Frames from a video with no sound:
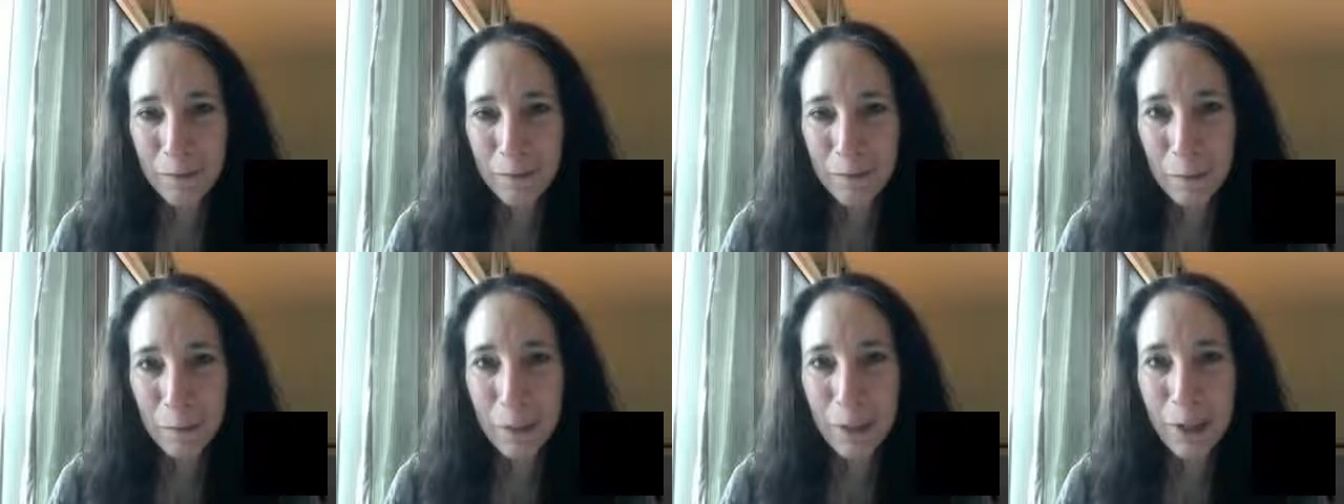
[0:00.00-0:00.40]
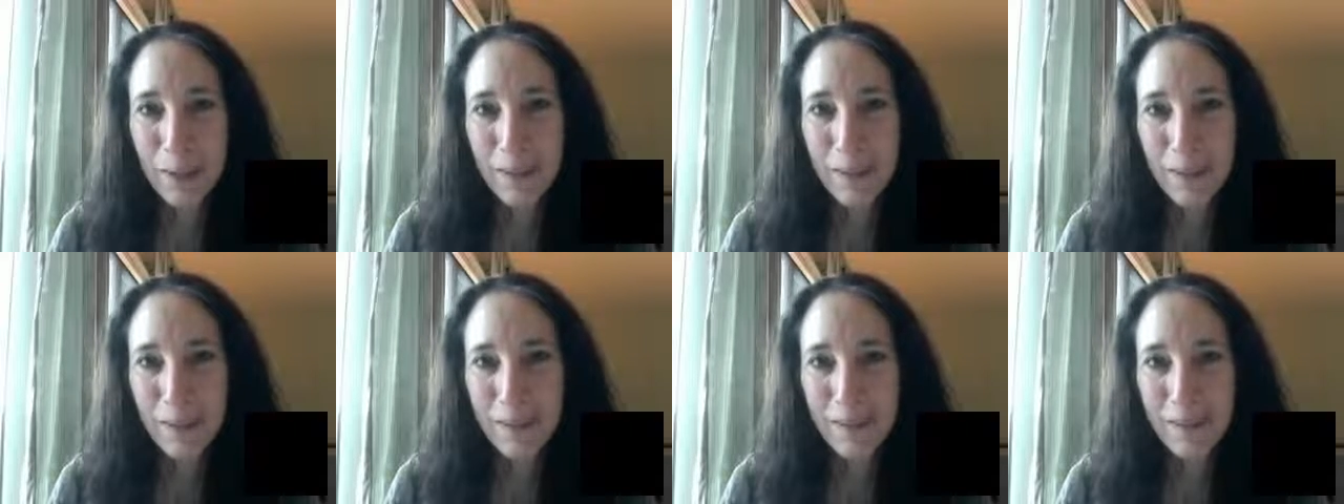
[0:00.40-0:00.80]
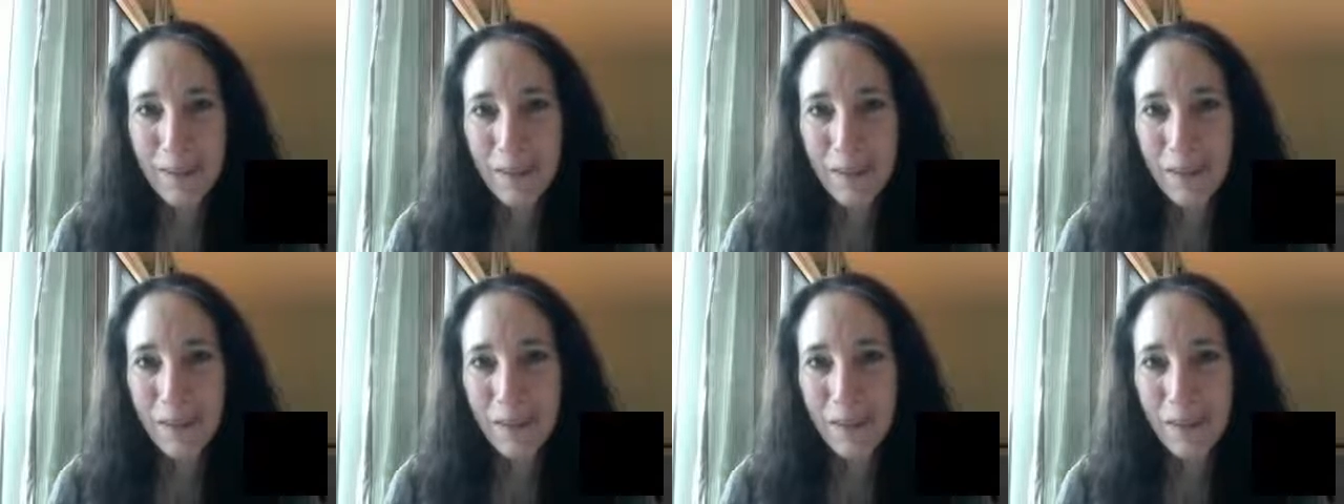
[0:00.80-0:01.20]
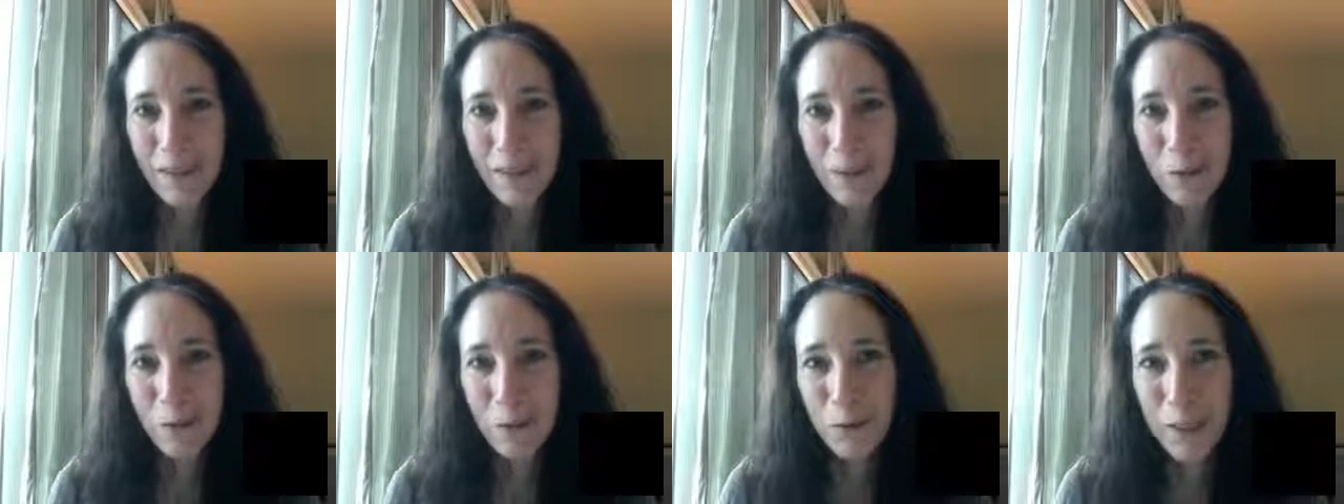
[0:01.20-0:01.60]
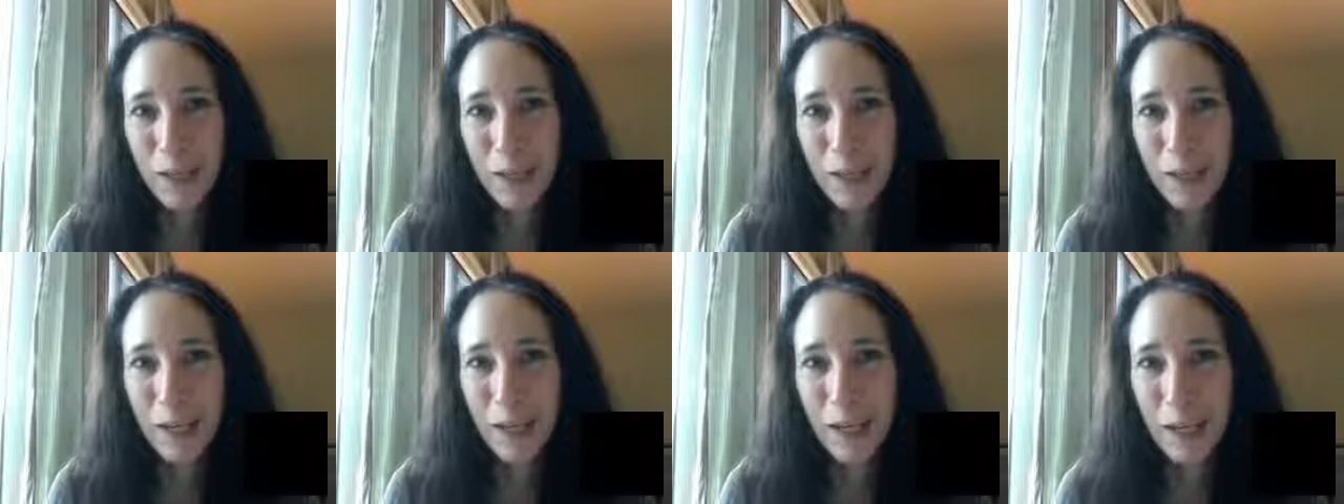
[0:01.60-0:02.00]
The book is a
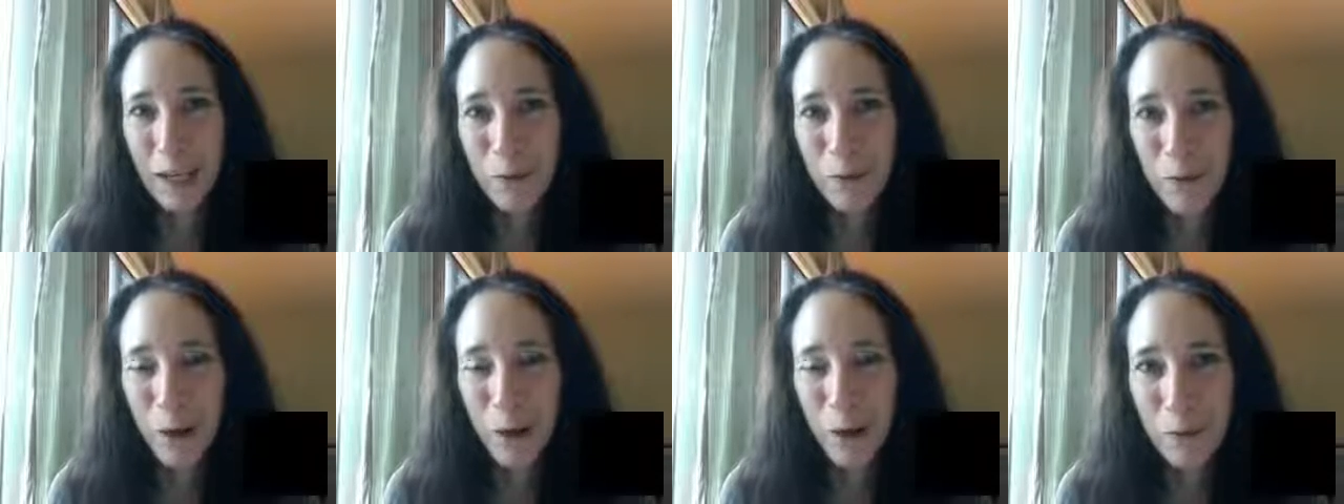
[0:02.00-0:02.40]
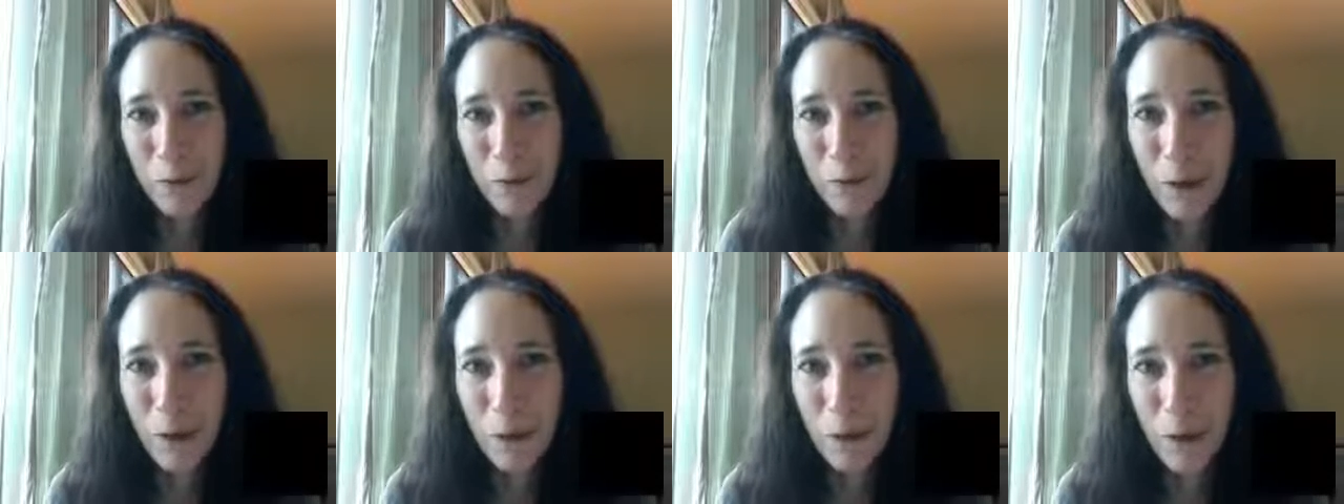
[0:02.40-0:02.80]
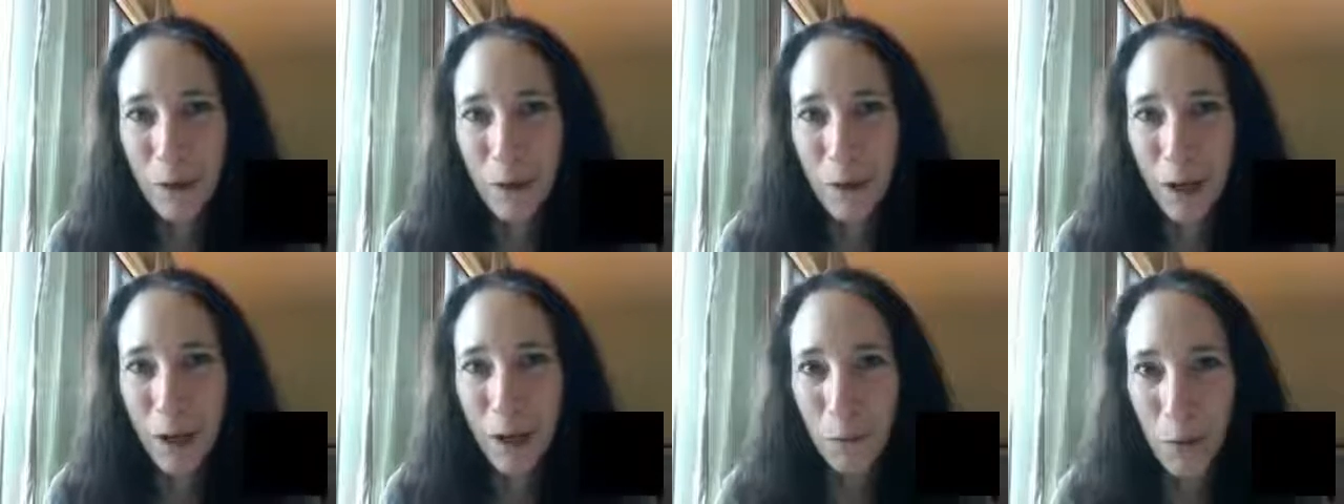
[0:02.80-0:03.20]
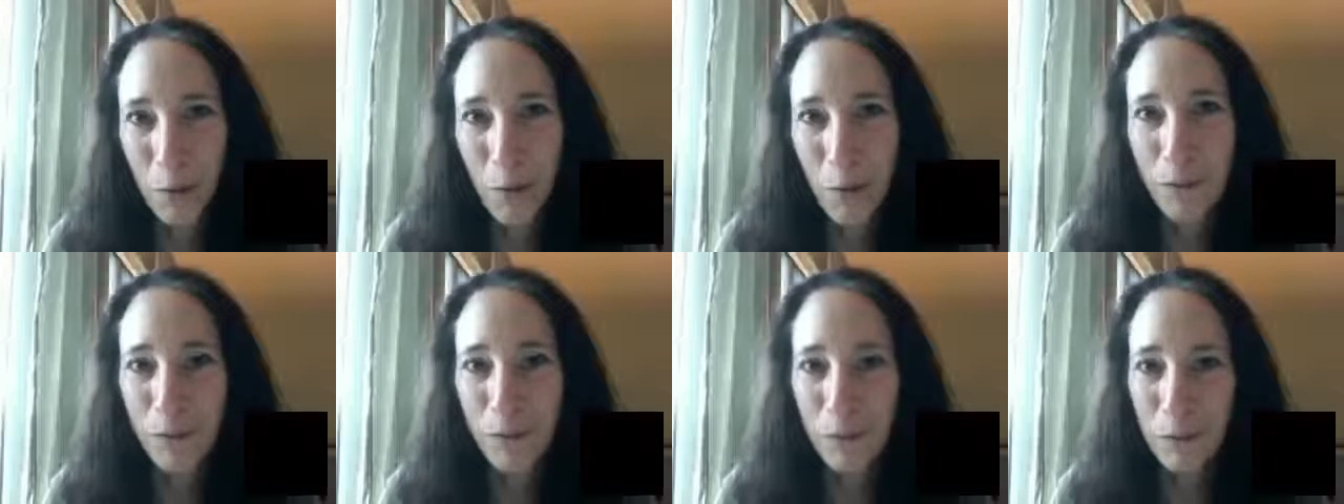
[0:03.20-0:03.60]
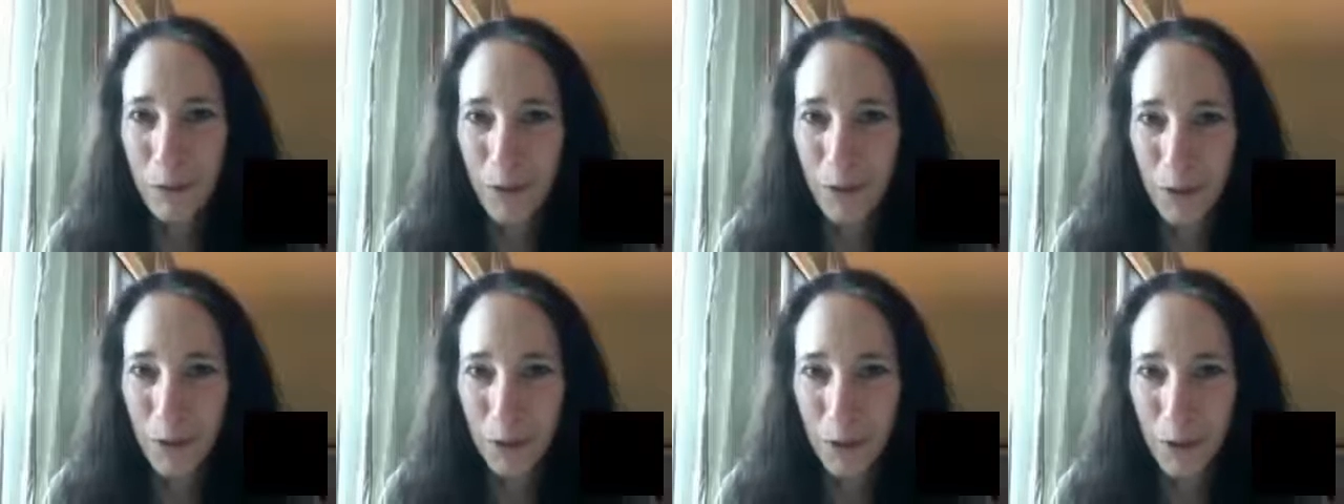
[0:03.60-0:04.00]
real wonderful
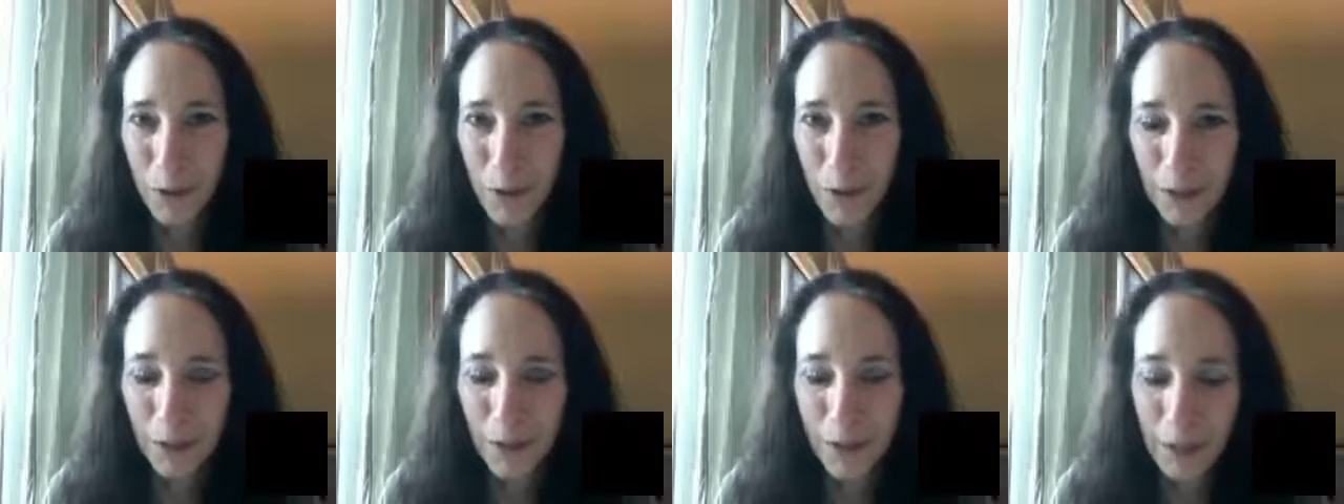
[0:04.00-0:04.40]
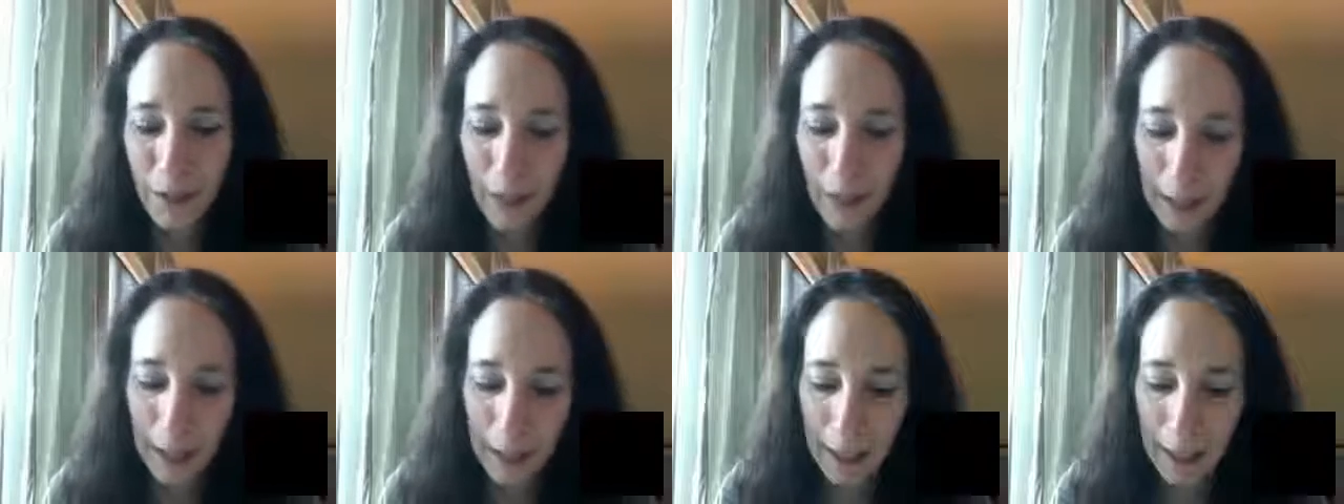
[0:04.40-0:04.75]
resource.